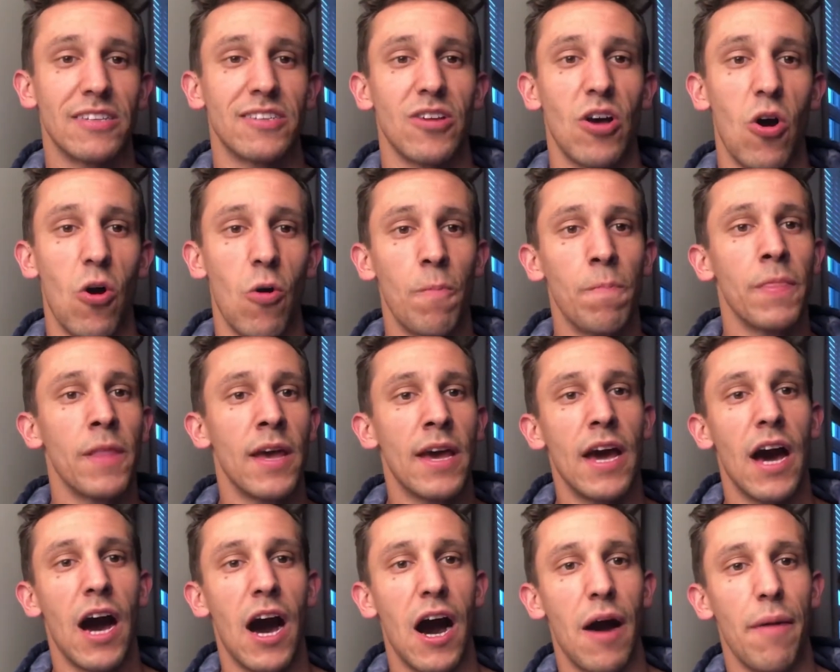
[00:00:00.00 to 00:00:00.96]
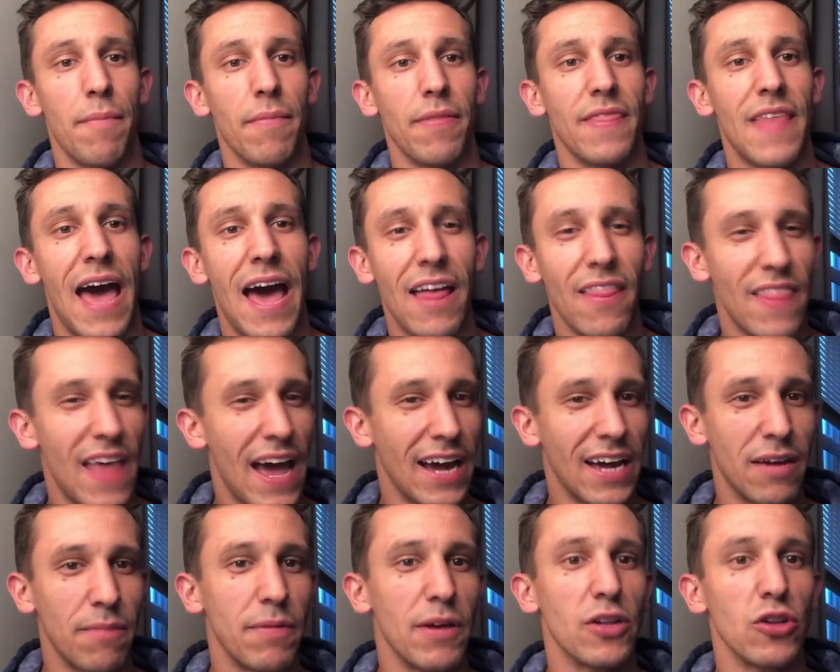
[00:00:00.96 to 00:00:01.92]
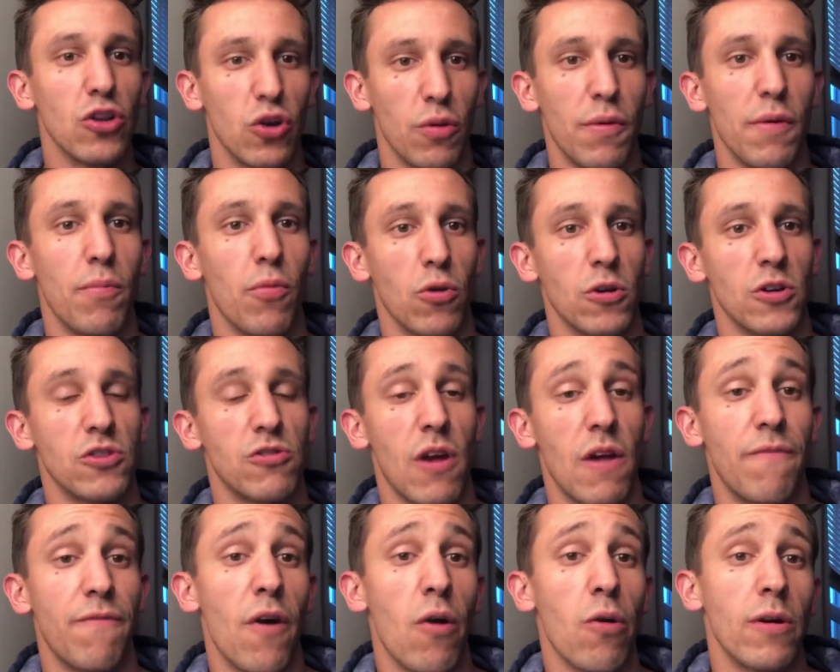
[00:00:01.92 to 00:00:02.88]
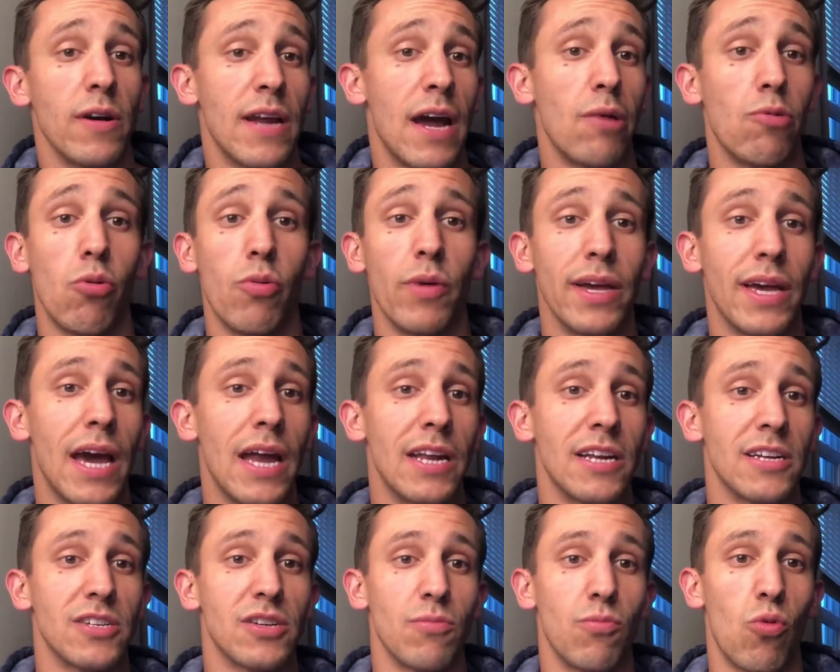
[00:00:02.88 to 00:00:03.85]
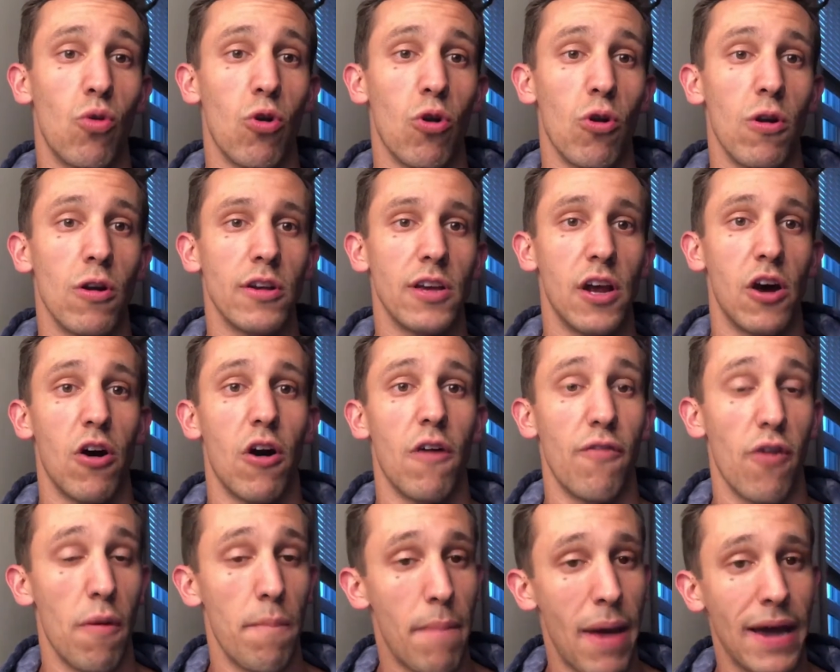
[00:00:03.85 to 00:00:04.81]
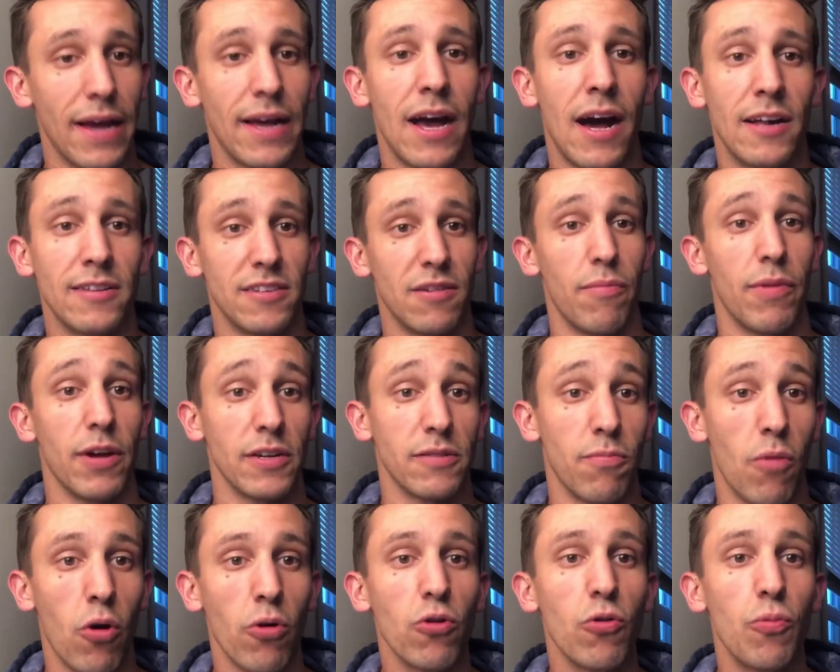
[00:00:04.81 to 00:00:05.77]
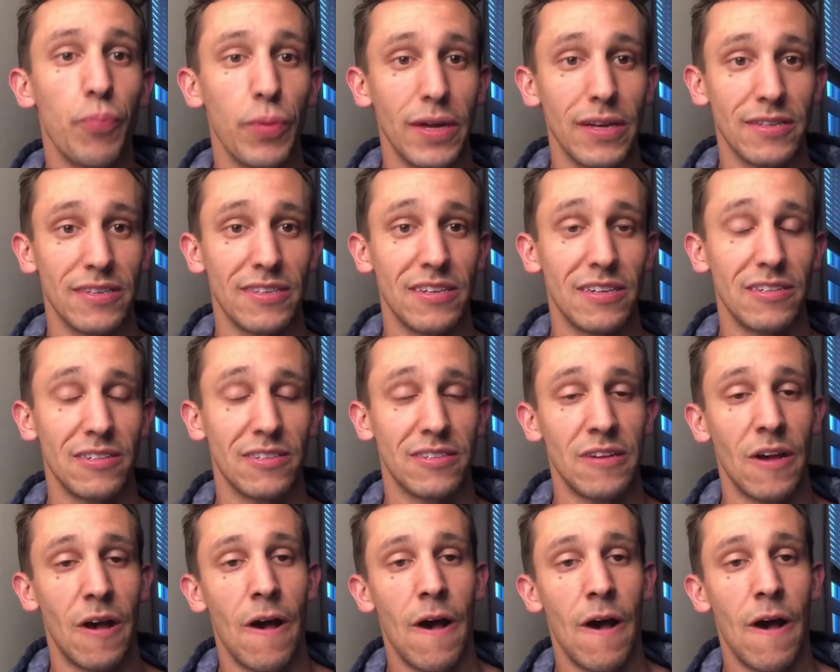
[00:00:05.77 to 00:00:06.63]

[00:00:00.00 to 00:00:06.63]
So that can be a little bit more straightforward. Now, when we get into more, of our metcons and mixed modal pieces,